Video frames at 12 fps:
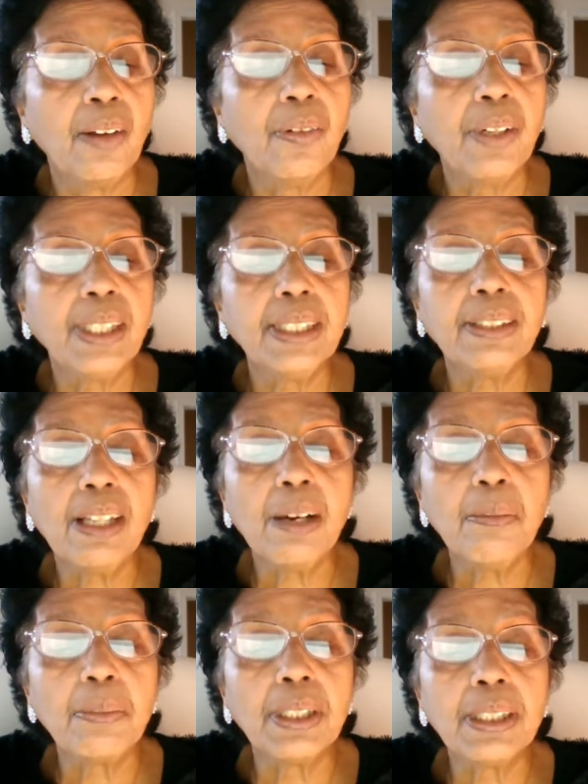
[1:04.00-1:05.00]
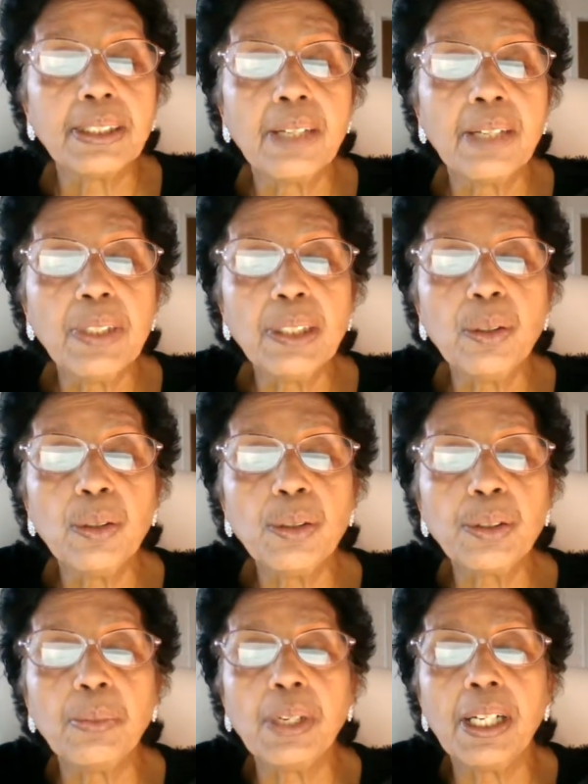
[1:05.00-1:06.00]
For example, someone goes
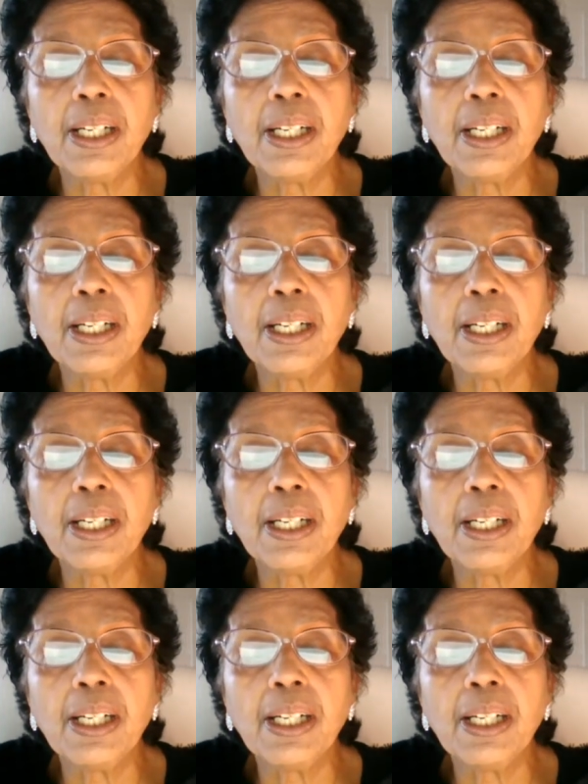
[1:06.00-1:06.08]
to buy